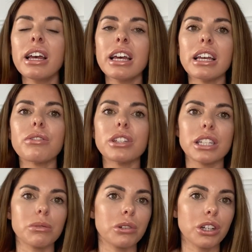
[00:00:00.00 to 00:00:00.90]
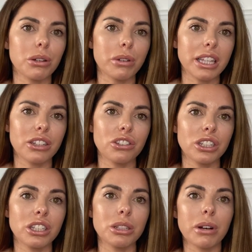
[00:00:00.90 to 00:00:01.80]
if you didn't want to go and get the
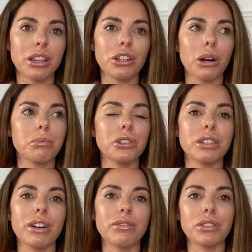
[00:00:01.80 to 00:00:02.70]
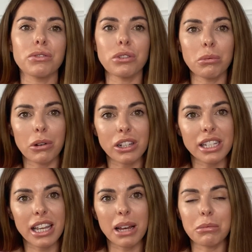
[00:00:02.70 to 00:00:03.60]
gene, you had the option of having a full
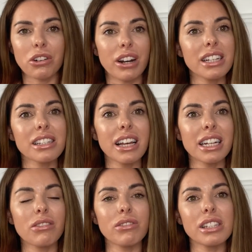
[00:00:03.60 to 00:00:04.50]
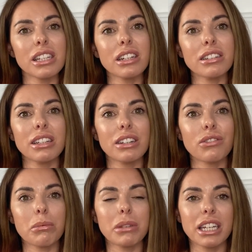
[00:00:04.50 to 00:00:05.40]
body MRI scan every single year
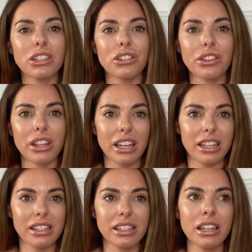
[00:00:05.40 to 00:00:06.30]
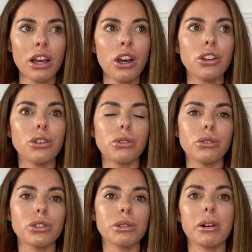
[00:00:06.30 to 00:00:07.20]
from the age of 30. You
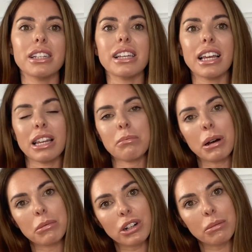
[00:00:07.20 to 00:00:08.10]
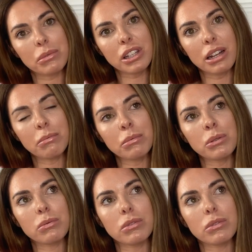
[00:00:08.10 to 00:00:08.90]
also had early mammogram scans,